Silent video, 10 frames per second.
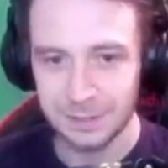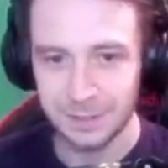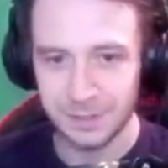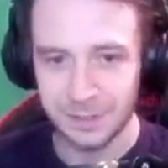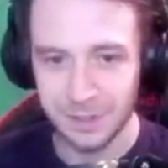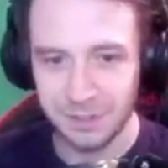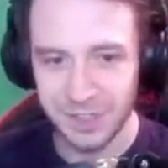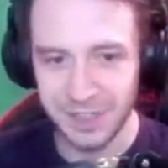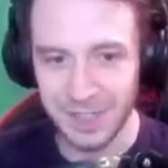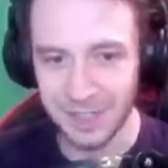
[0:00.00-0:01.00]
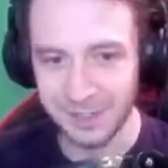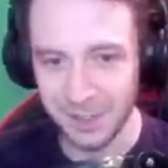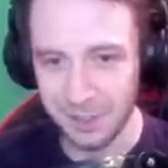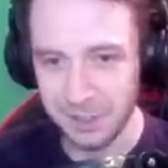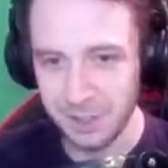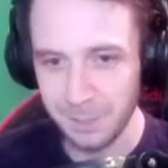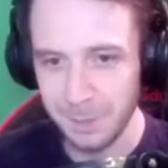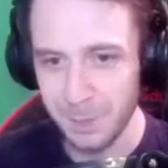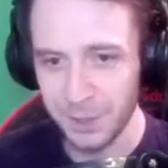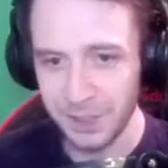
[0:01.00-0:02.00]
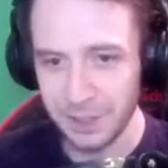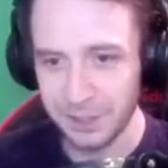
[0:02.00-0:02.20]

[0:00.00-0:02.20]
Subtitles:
You sly dog, you got me monologuing.